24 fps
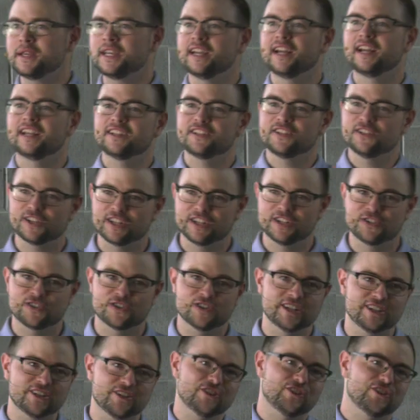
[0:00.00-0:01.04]
me. You can
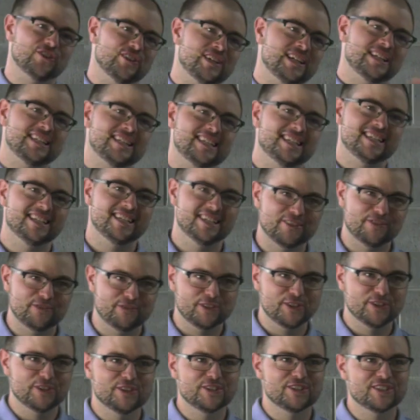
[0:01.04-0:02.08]
drink your green
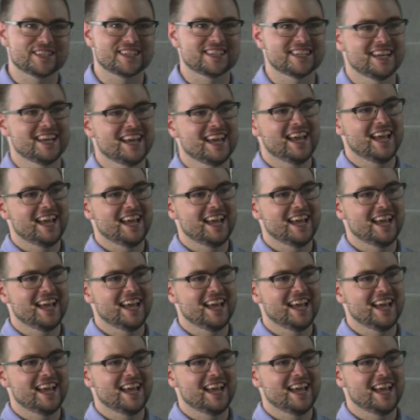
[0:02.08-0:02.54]
tea-infused